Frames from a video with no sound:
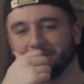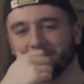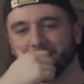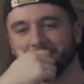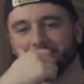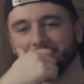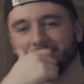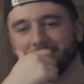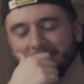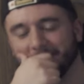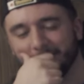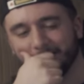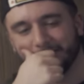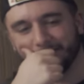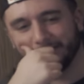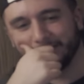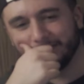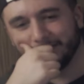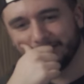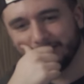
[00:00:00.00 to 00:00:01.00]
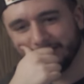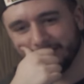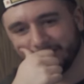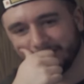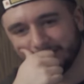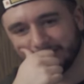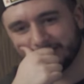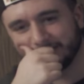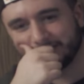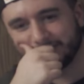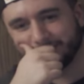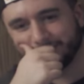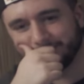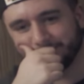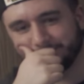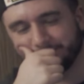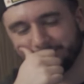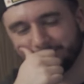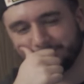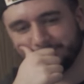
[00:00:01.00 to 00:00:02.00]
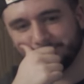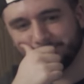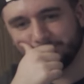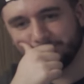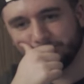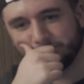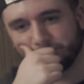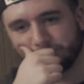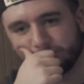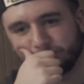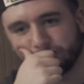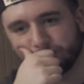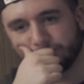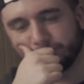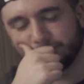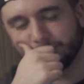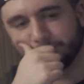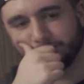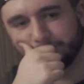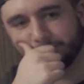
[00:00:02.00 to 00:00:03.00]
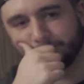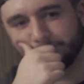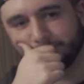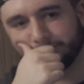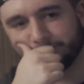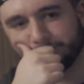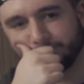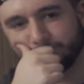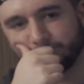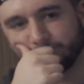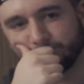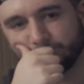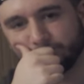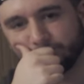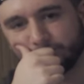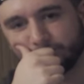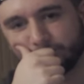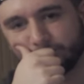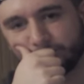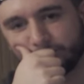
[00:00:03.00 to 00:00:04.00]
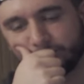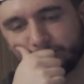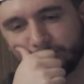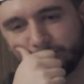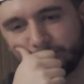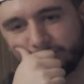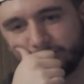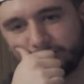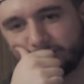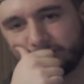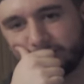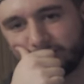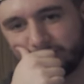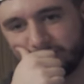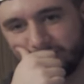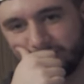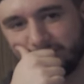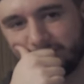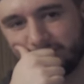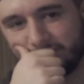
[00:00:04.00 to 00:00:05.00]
This person isn't speaking.